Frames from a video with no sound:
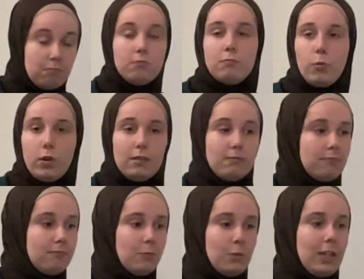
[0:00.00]
what
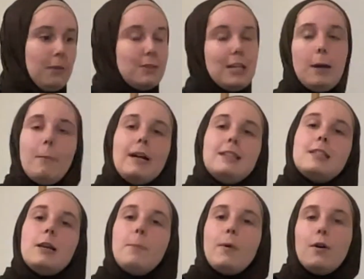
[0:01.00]
we keep saying
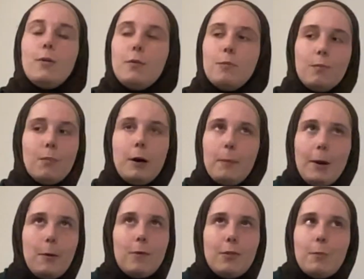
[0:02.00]
mindset, but
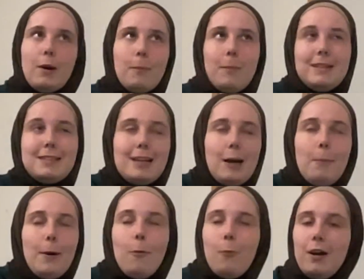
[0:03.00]
our mindset
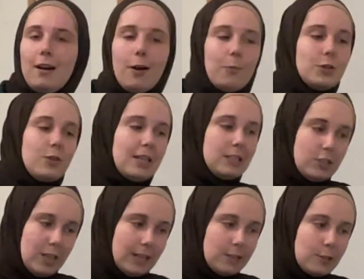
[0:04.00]
about what are we trying to
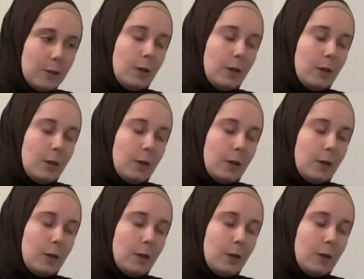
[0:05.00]
change?